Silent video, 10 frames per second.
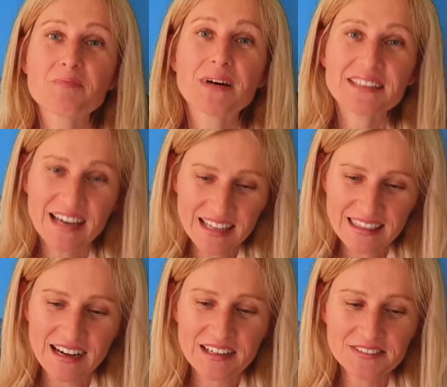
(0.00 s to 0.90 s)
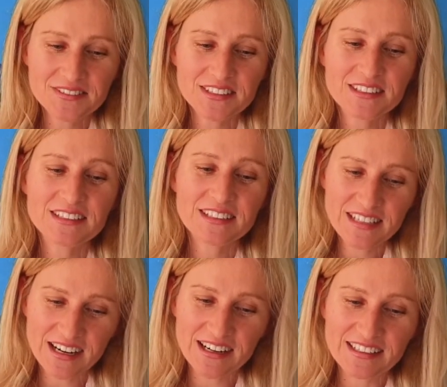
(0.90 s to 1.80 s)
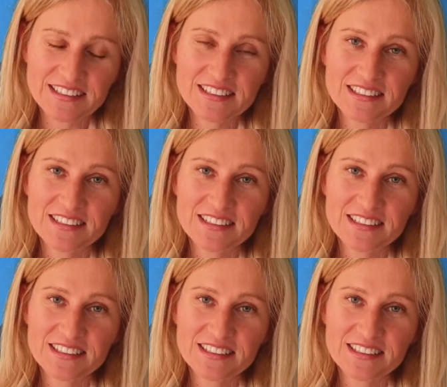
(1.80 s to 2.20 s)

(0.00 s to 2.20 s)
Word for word: But I loved God